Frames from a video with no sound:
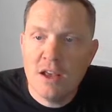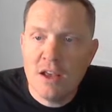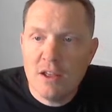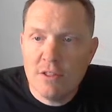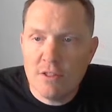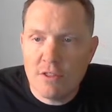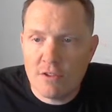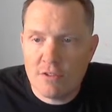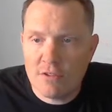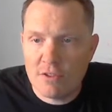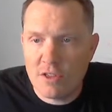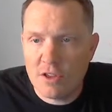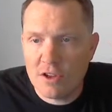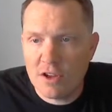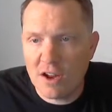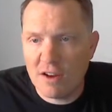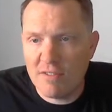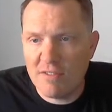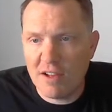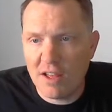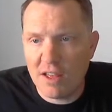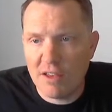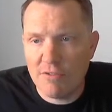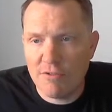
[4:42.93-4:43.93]
The Silicon
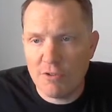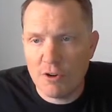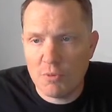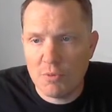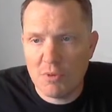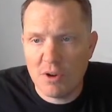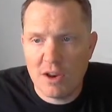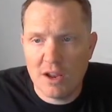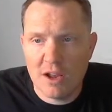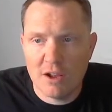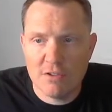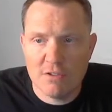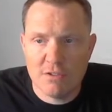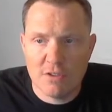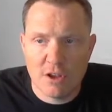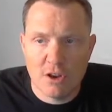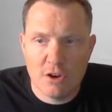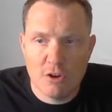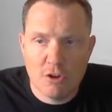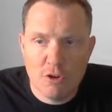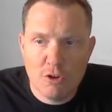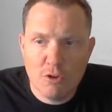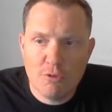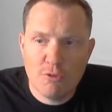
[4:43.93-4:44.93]
Valley firm announced a
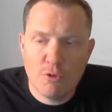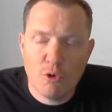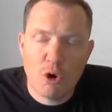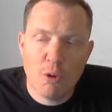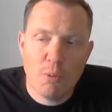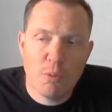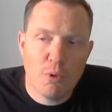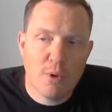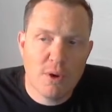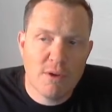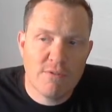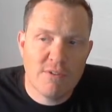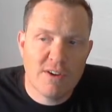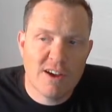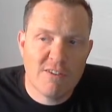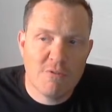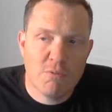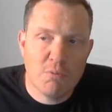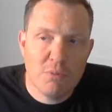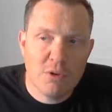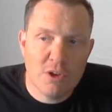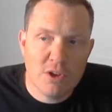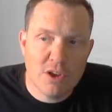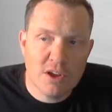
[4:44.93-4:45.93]
new
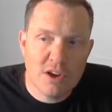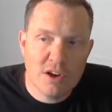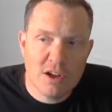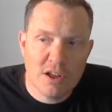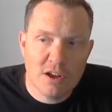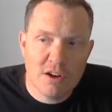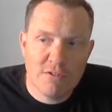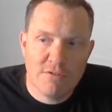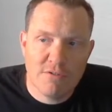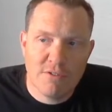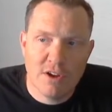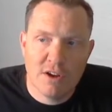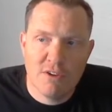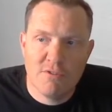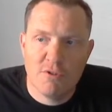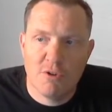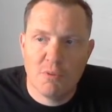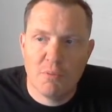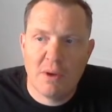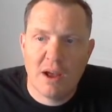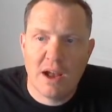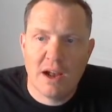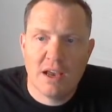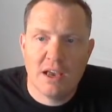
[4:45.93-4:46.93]
$4.5 billion fund for
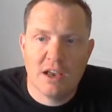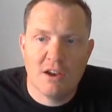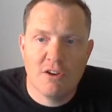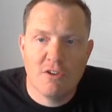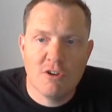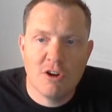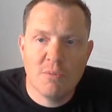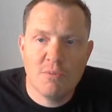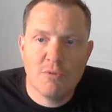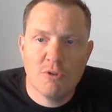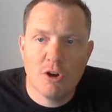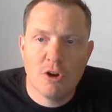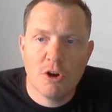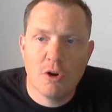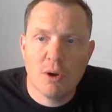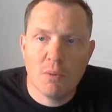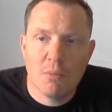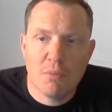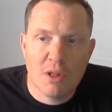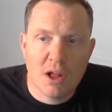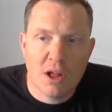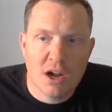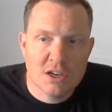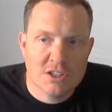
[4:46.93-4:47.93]
backing crypto and
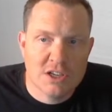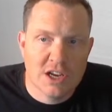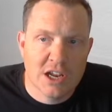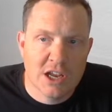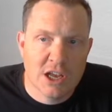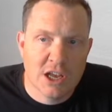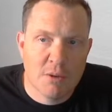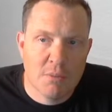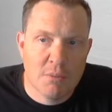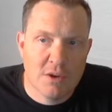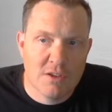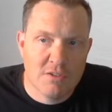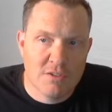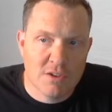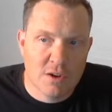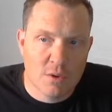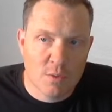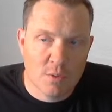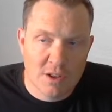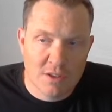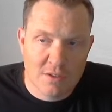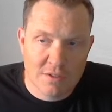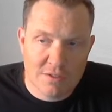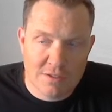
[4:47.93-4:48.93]
blockchain companies on
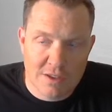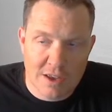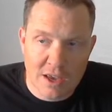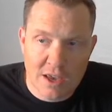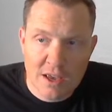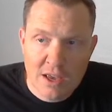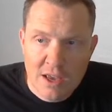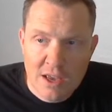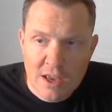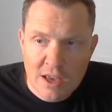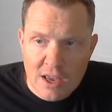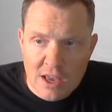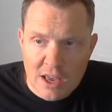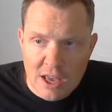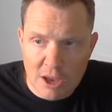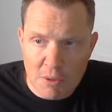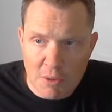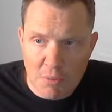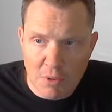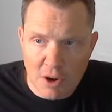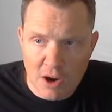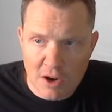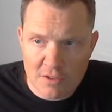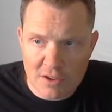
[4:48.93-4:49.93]
Wednesday. It
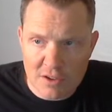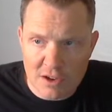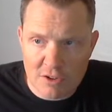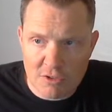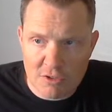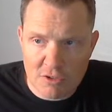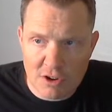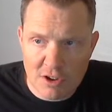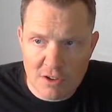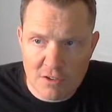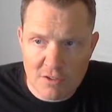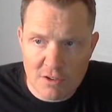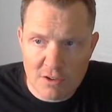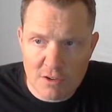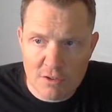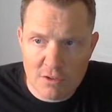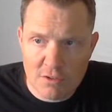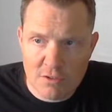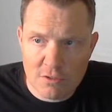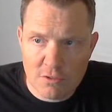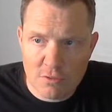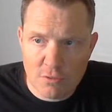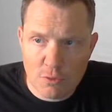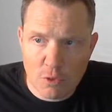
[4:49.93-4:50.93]
marks
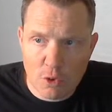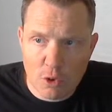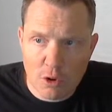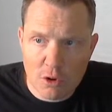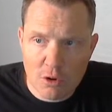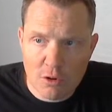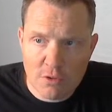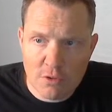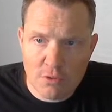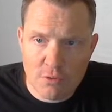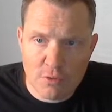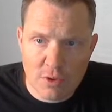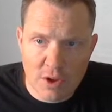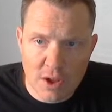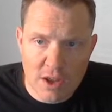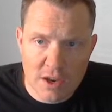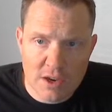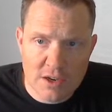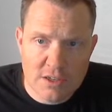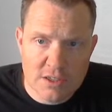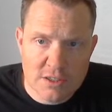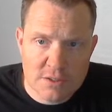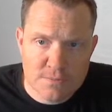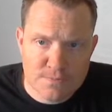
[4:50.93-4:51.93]
Andreessen's fourth
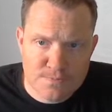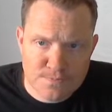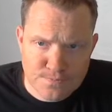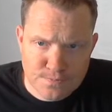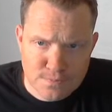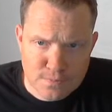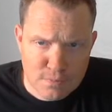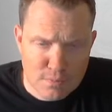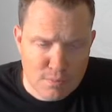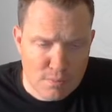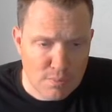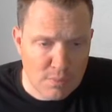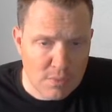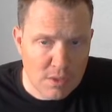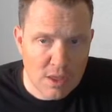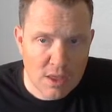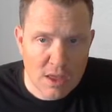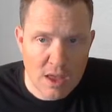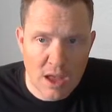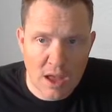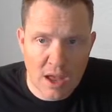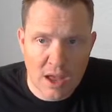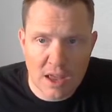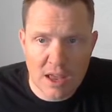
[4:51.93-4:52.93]
fund
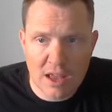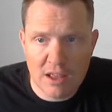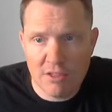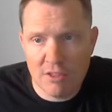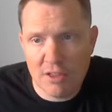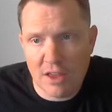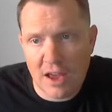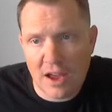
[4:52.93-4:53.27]
in the